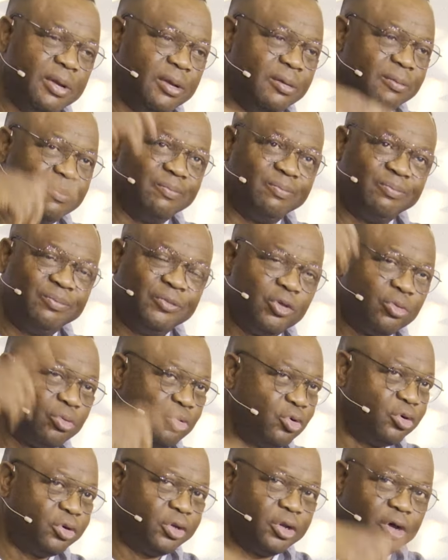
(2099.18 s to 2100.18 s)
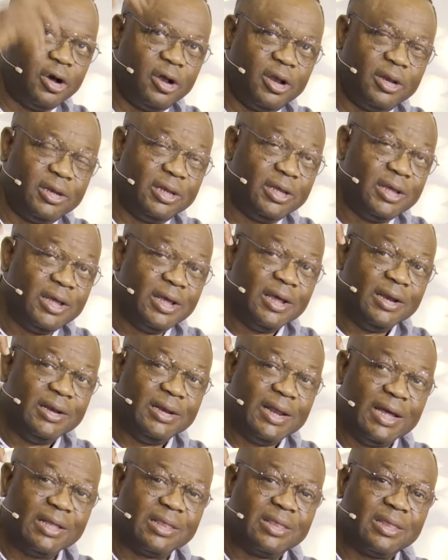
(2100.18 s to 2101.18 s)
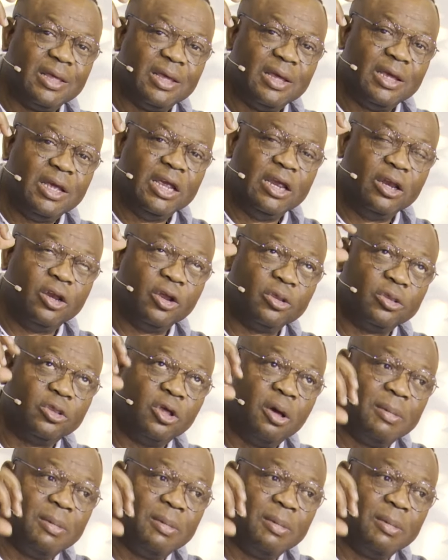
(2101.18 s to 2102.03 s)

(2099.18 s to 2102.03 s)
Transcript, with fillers: mean, so tall that it does